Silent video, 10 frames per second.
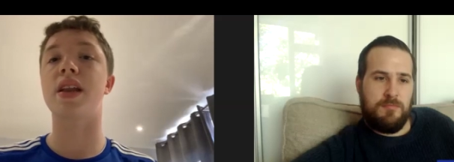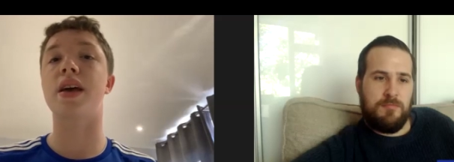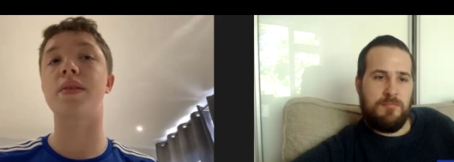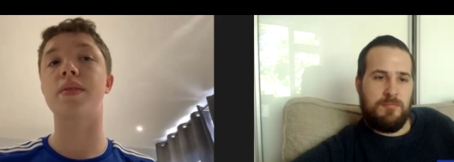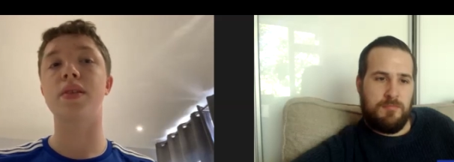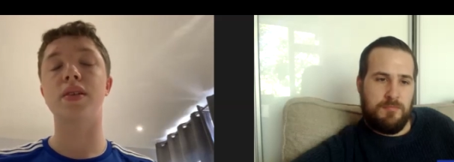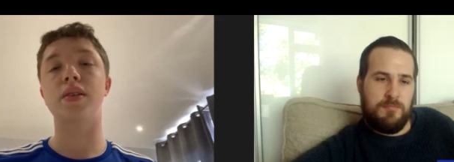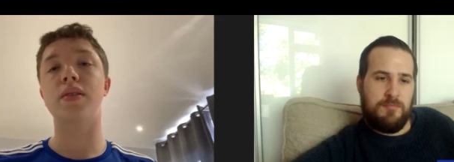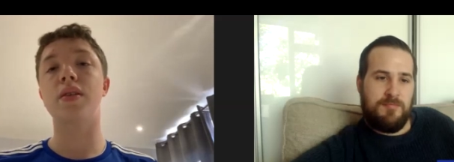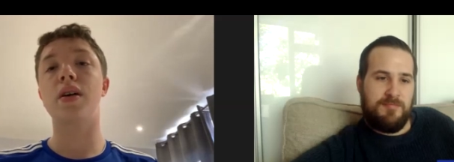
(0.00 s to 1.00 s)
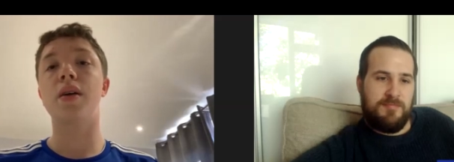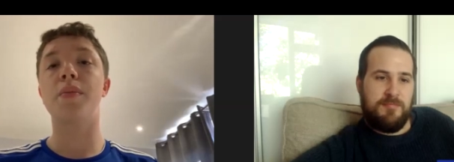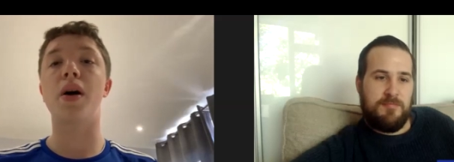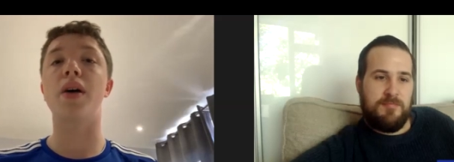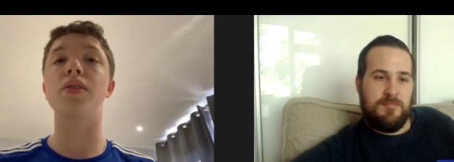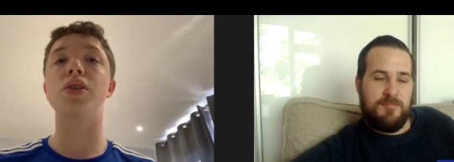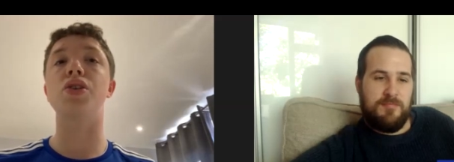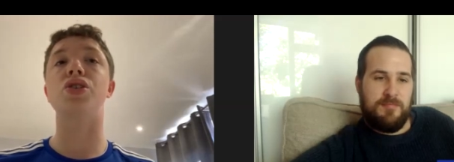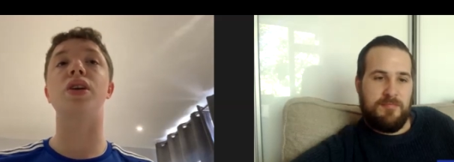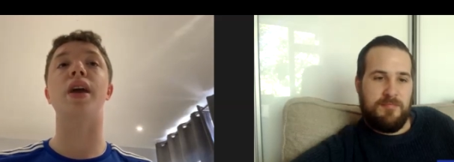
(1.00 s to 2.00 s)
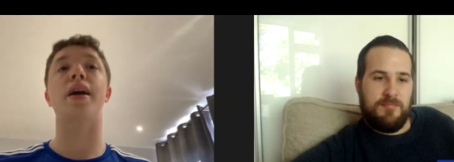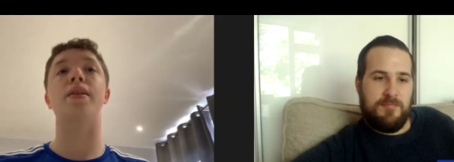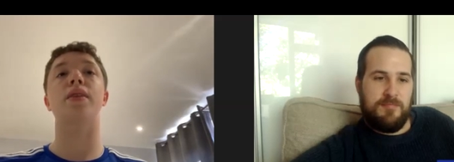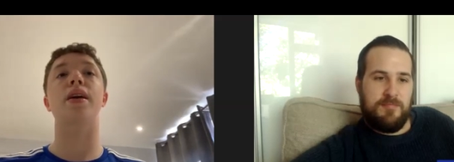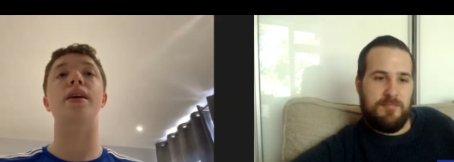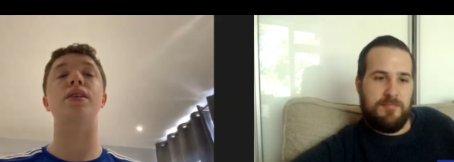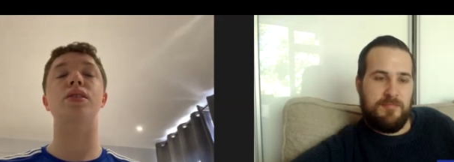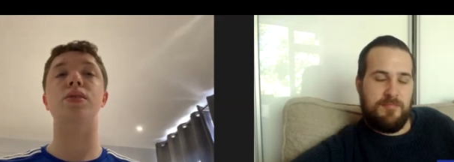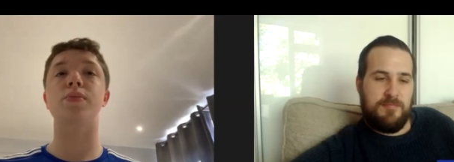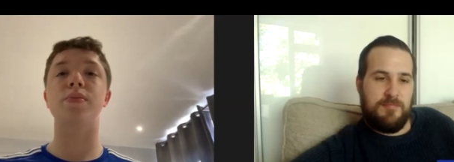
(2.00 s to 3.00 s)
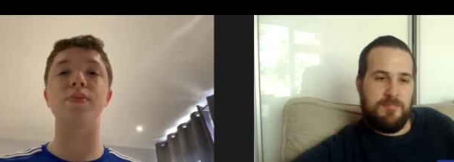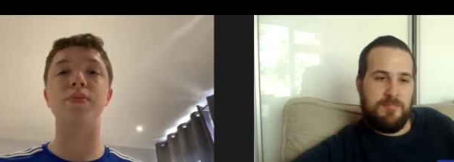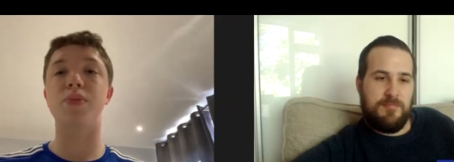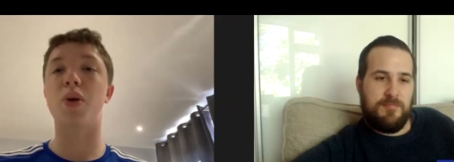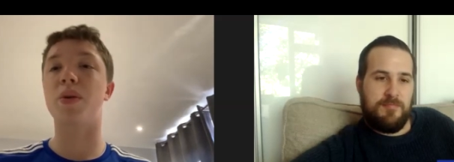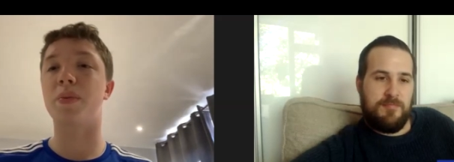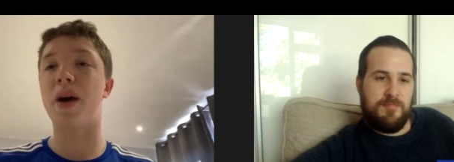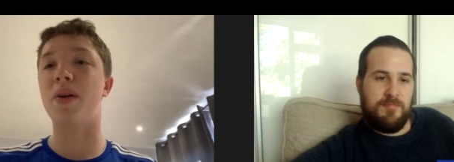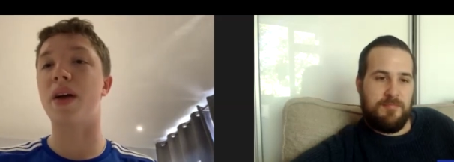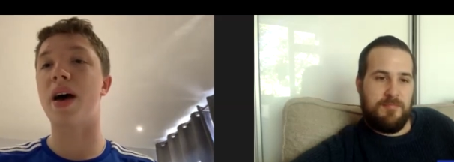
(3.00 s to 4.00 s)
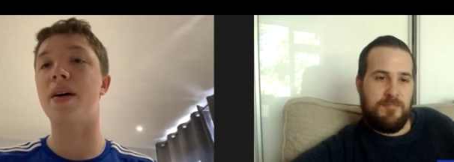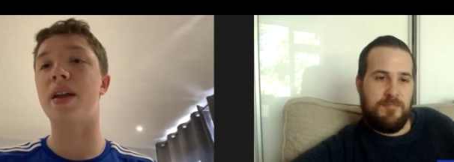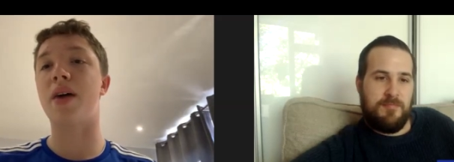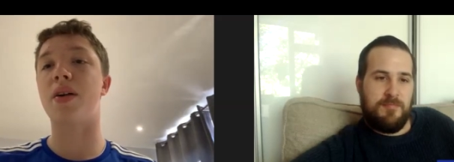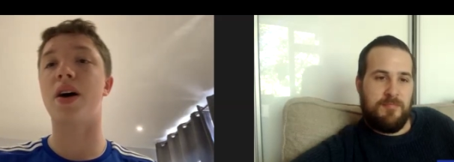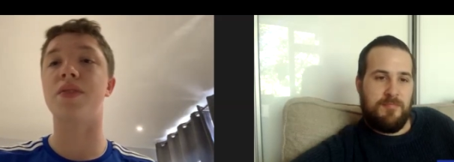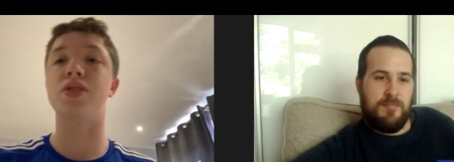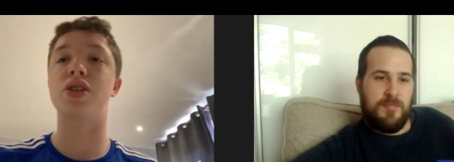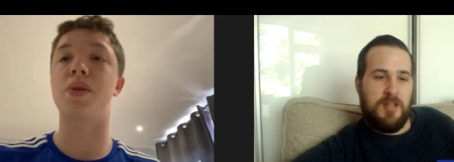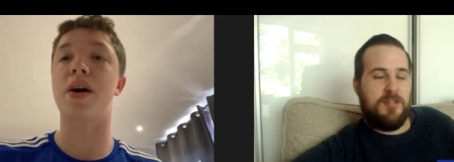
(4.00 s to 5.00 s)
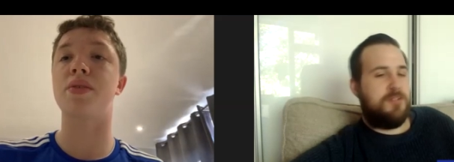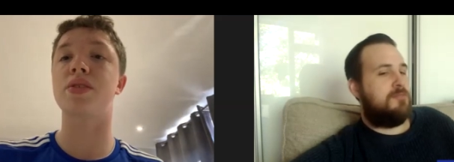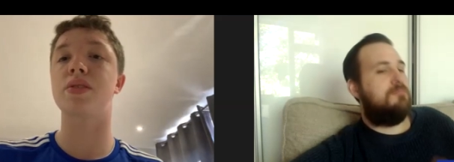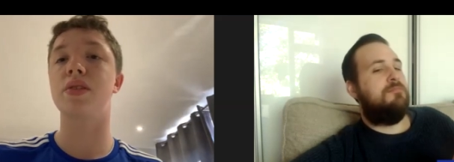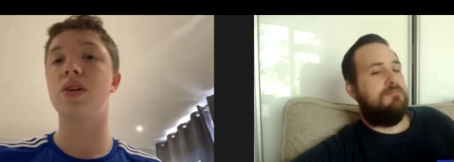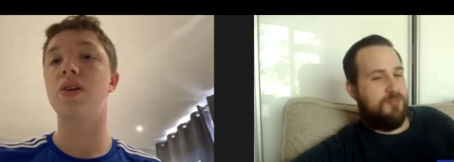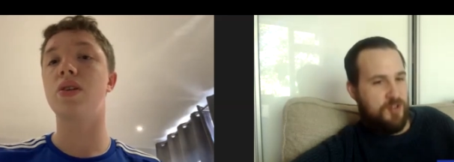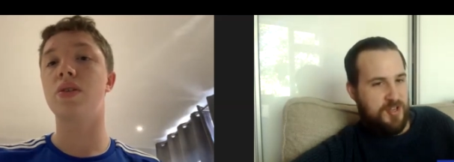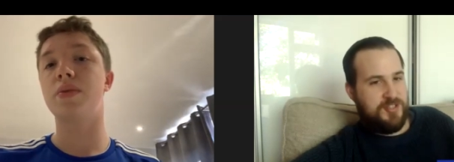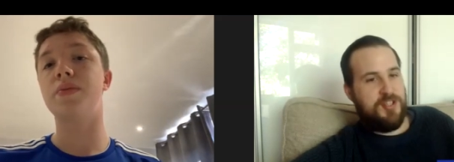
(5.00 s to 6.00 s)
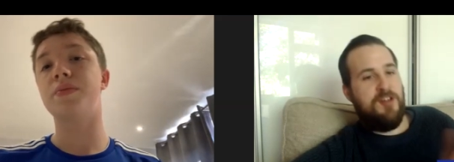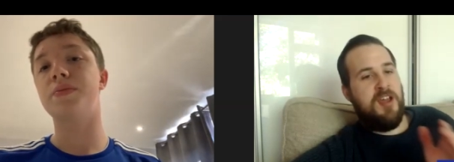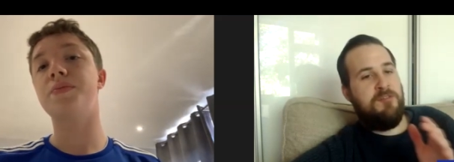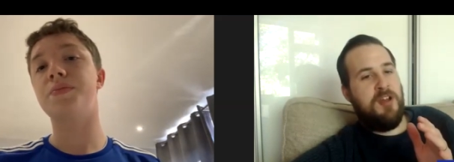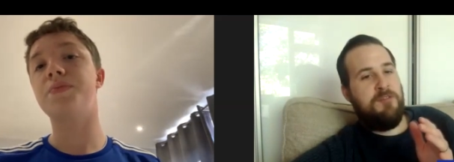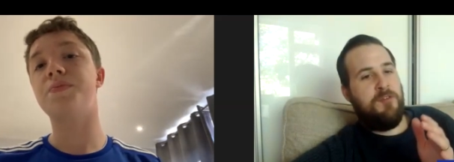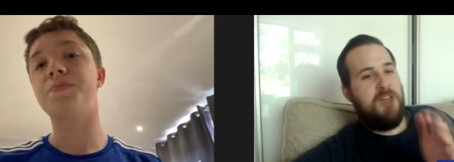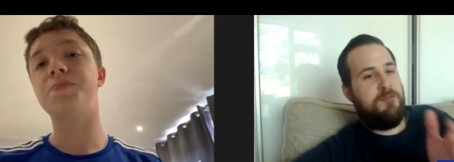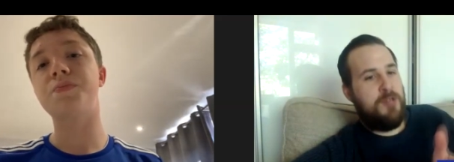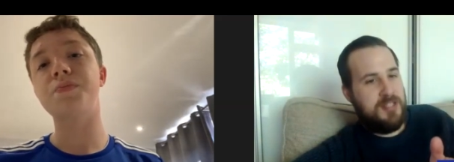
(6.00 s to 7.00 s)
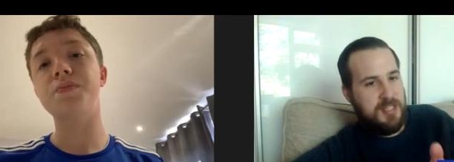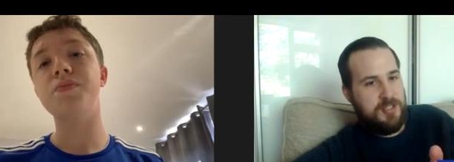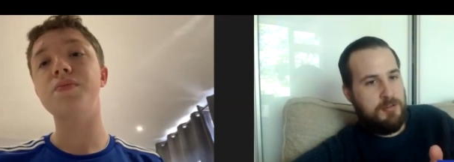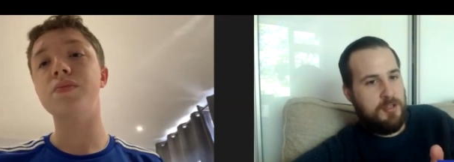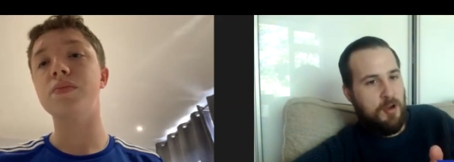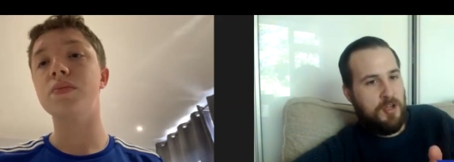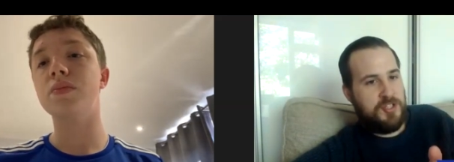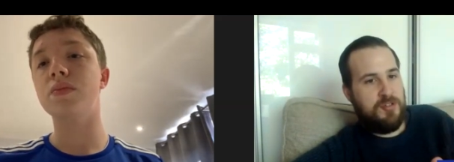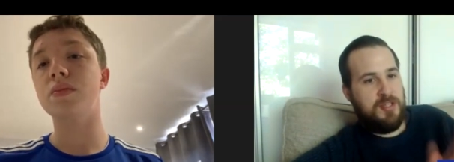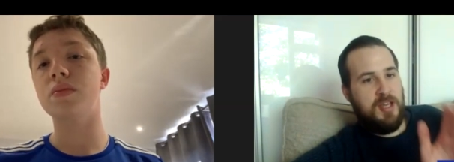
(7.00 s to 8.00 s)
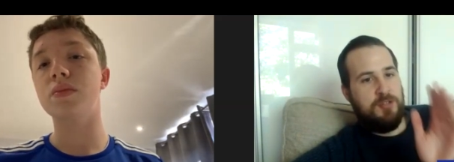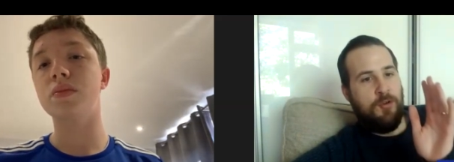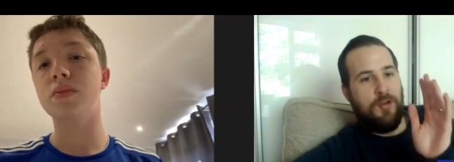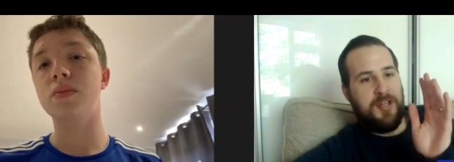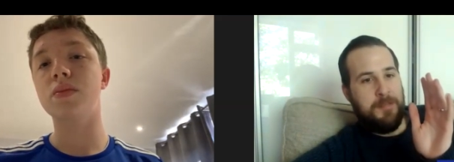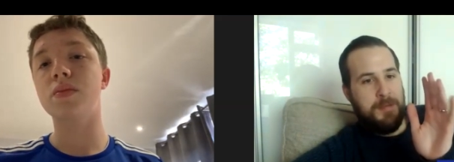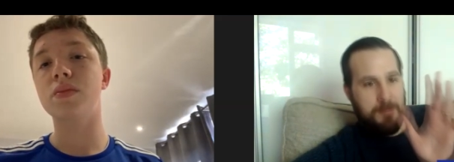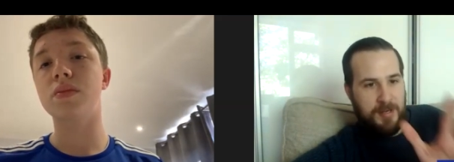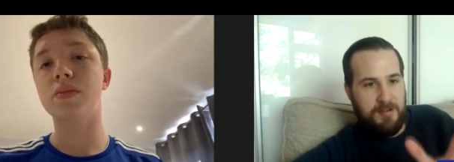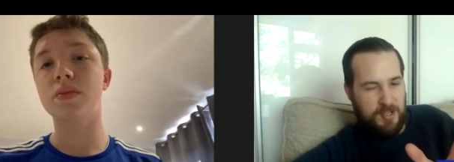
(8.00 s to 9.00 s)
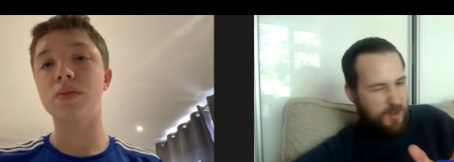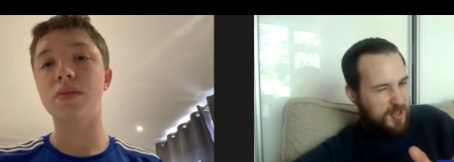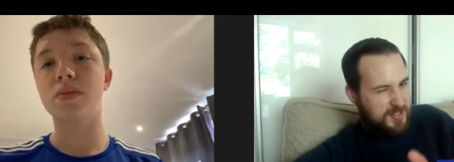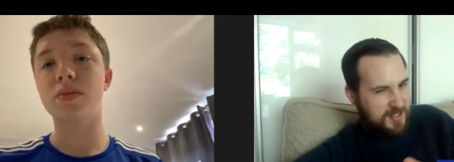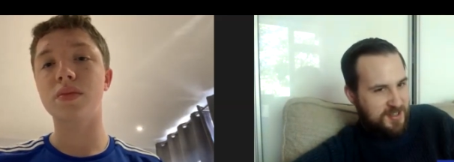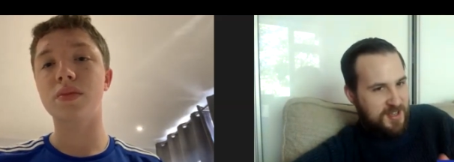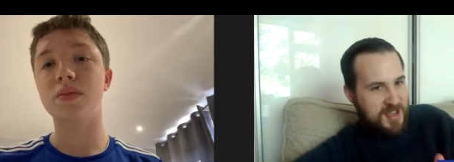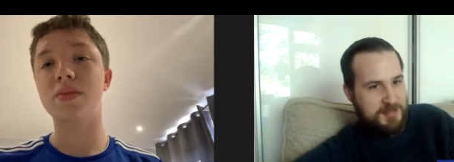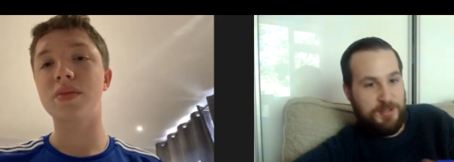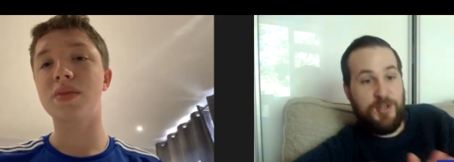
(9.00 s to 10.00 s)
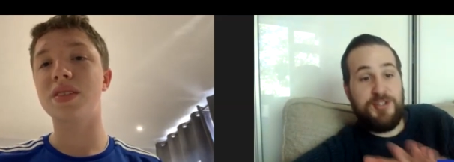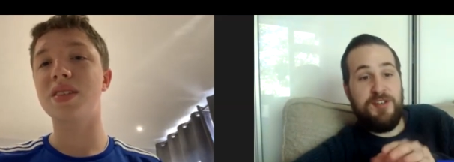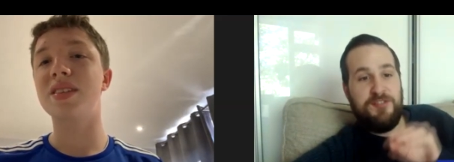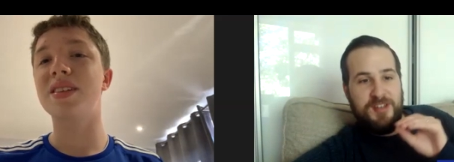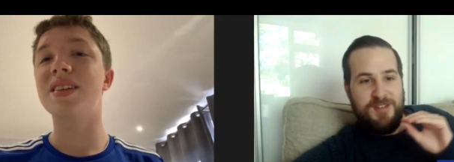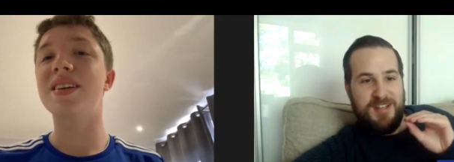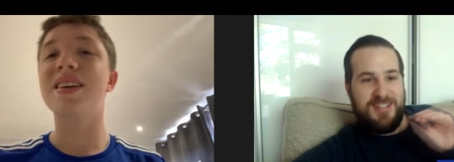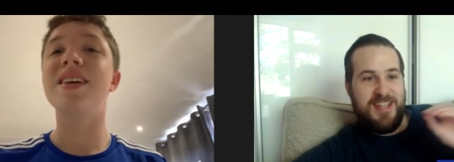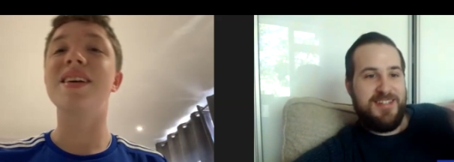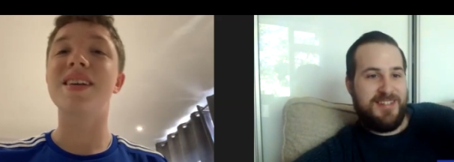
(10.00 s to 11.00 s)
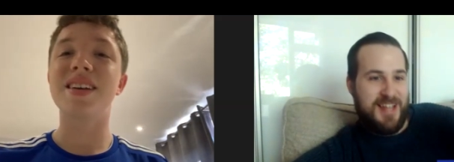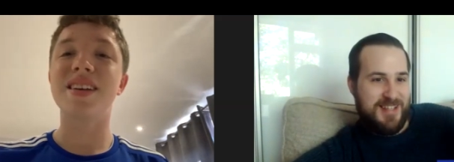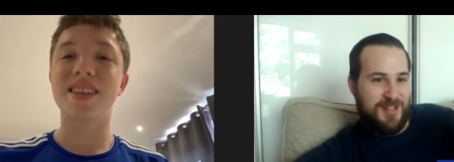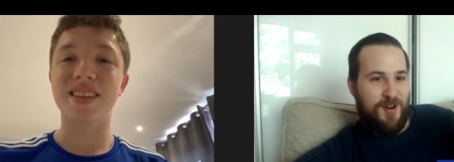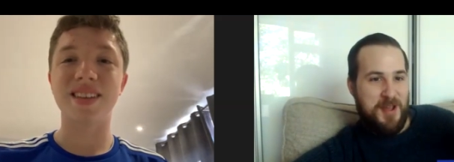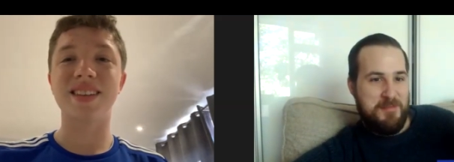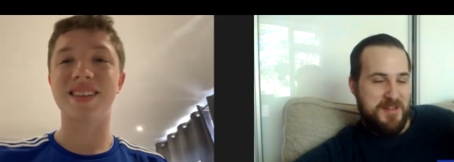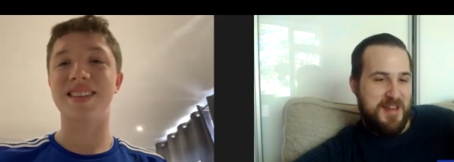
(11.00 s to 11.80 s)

Speaker 1: it. But usually, yeah, it's probably about that an hour and a half to two hours. Right.
Speaker 2: So if, if, if we see you in the high street and you're looking a bit bleary eyed, you know, it's because you've, you've extended that time